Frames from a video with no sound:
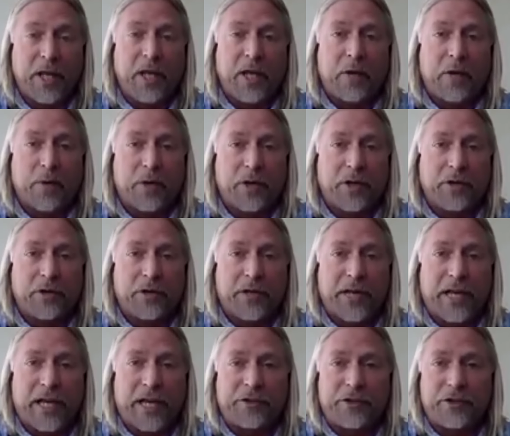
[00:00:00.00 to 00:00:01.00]
where you can
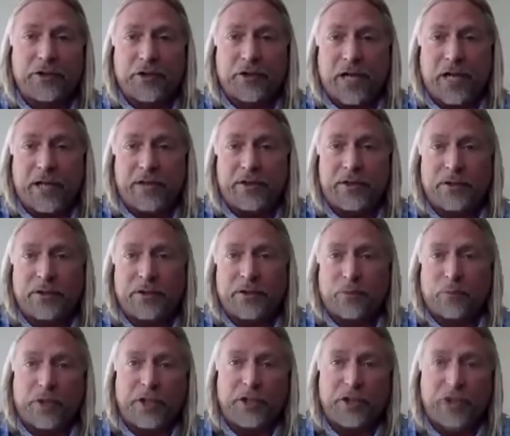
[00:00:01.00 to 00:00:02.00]
actually try to
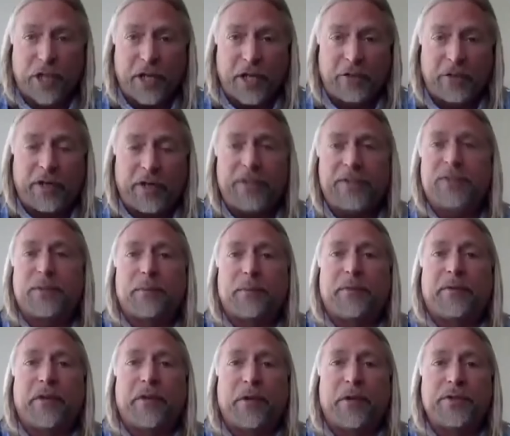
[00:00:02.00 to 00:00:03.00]
regenerate some
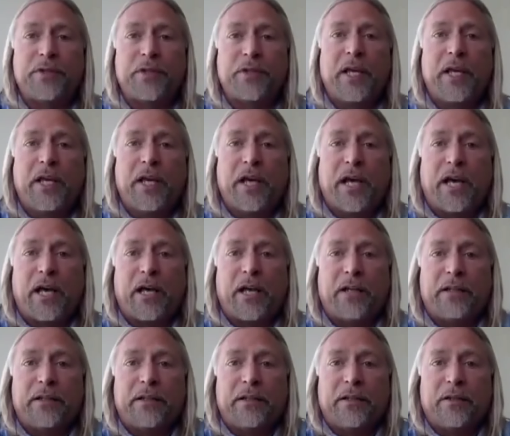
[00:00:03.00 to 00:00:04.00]
of those uh,
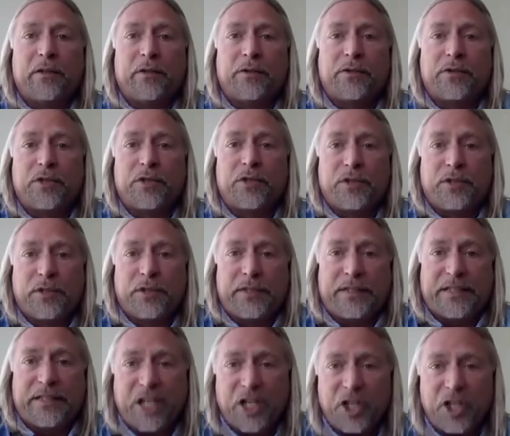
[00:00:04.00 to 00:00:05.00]
those
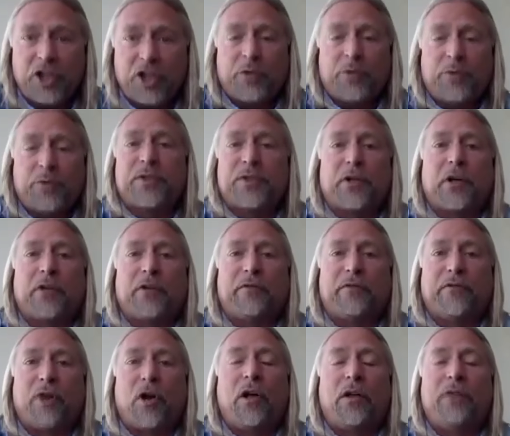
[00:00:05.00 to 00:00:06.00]
tissues that are
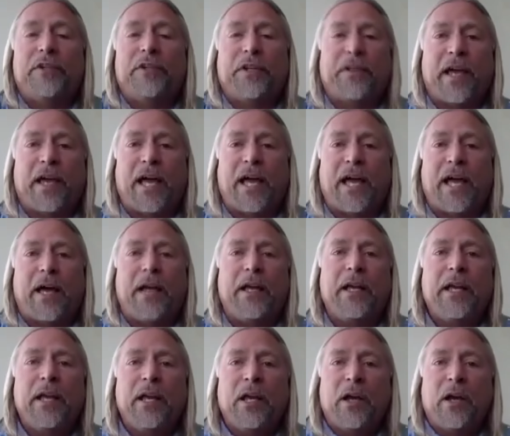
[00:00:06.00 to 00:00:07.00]
involved in that.
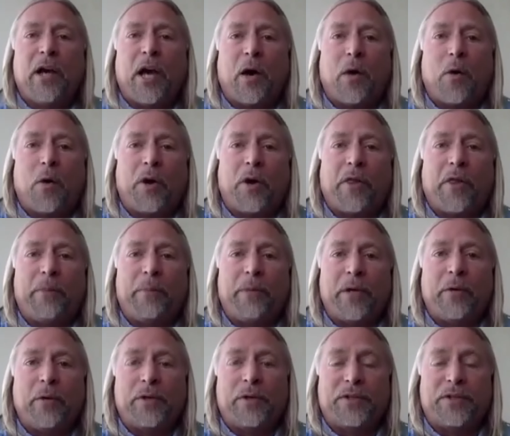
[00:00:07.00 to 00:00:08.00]
Uh, one of the
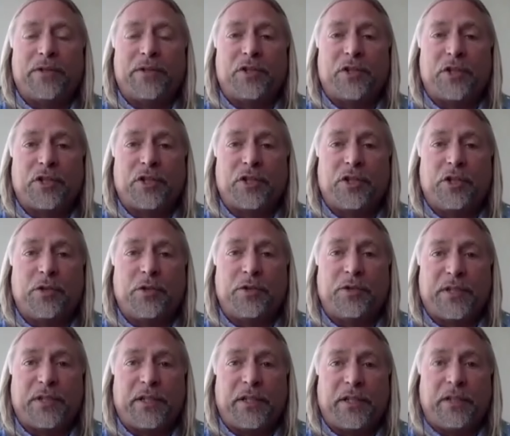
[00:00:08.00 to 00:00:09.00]
big ones is just
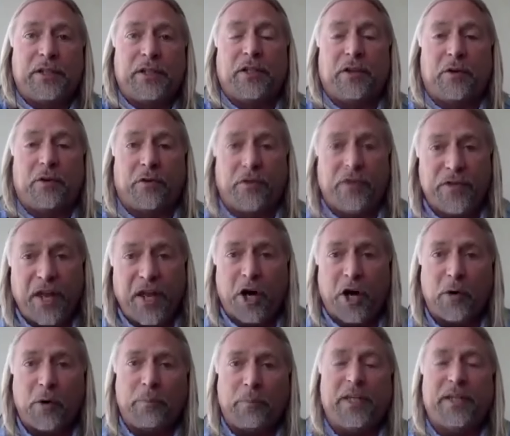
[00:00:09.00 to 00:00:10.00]
using you know
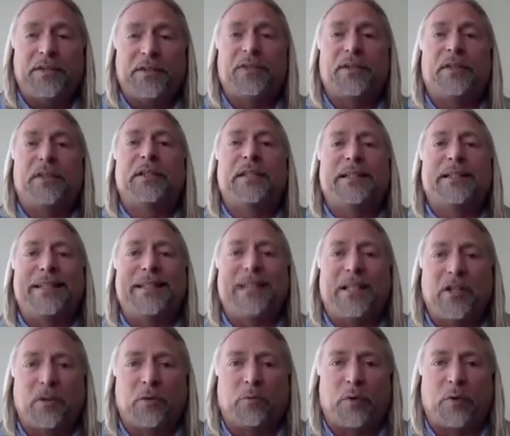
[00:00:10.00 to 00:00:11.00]
therapies to
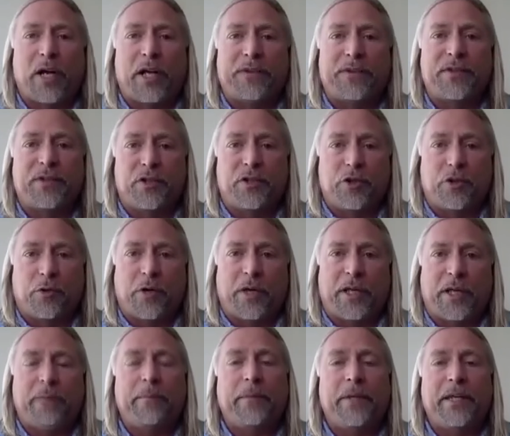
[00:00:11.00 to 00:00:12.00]
decompress the joint,
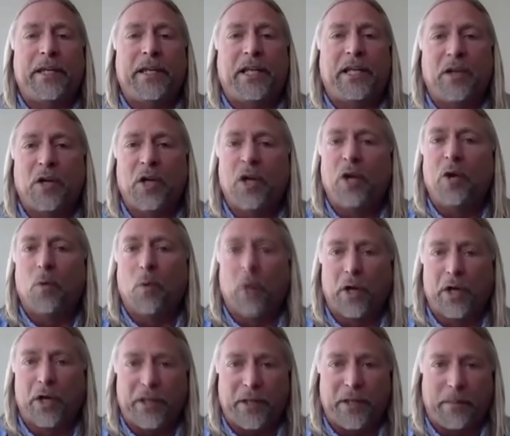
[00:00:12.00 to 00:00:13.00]
meaning
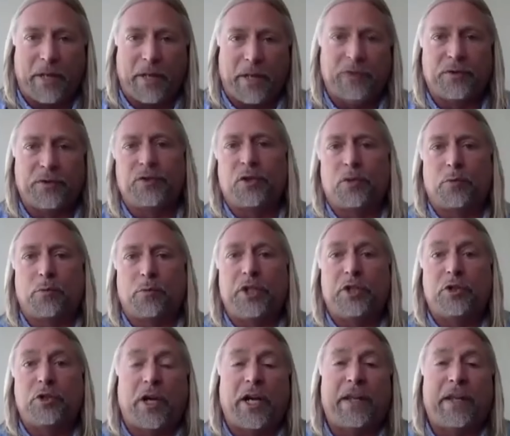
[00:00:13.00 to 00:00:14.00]
working the muscles to
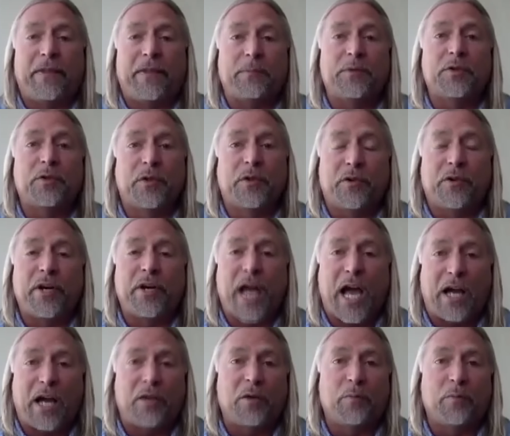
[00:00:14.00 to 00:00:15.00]
retrain them so they're
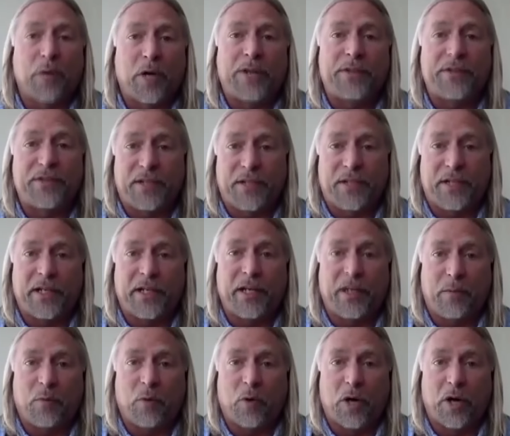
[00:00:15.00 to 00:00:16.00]
not compressing it
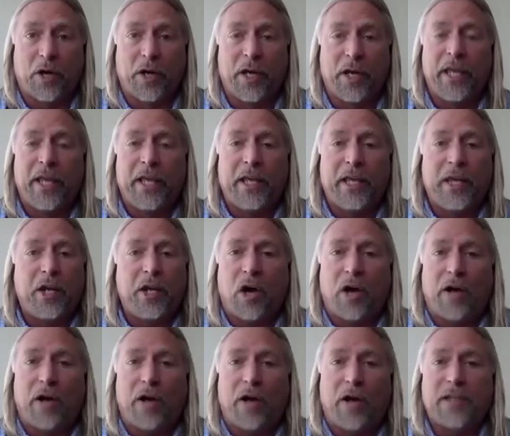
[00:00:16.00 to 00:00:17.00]
anymore. And
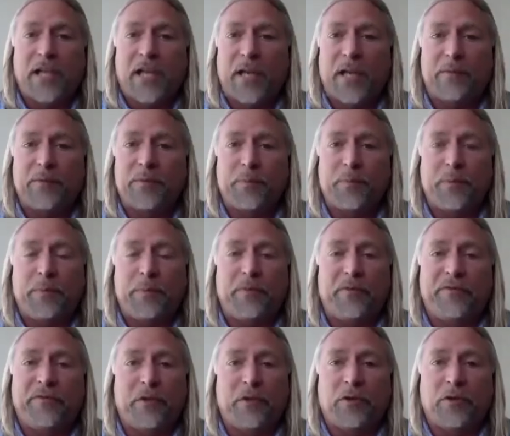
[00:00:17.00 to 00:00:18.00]
oftentimes people
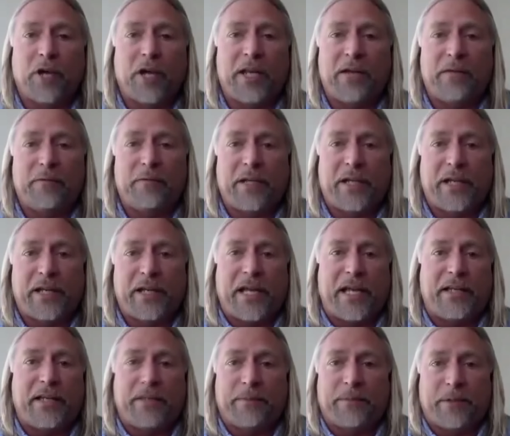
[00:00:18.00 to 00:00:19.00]
feel great. We had a guy
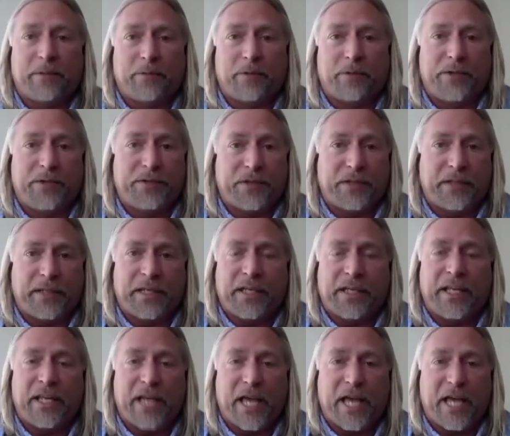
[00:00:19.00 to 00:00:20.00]
come in recently and
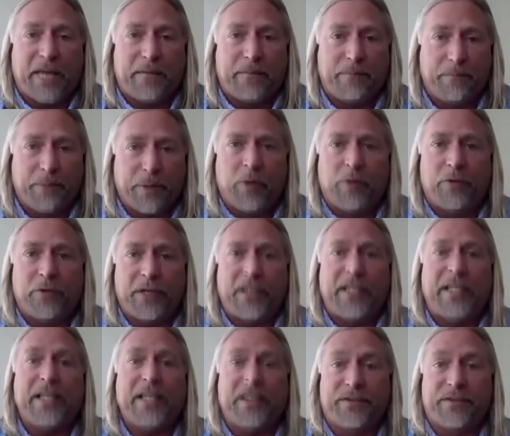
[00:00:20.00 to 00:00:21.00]
he had both
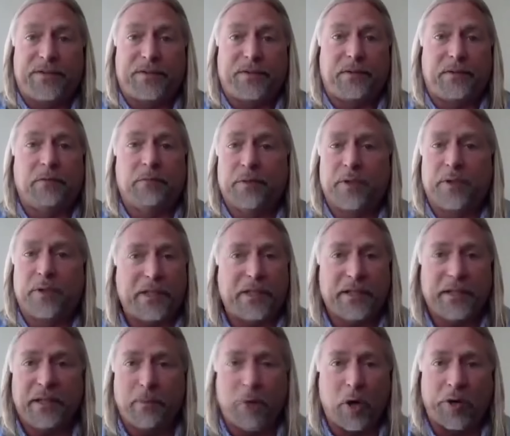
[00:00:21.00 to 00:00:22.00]
knees
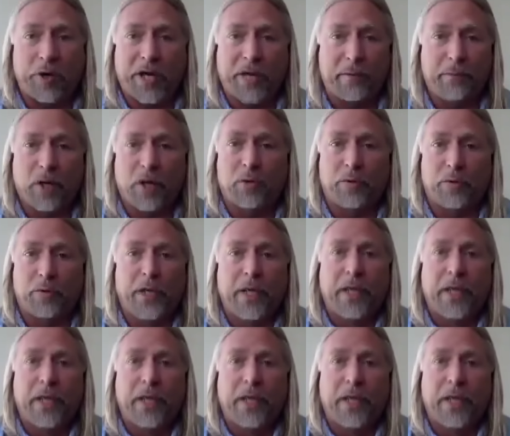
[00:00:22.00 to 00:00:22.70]
completely bone on bone.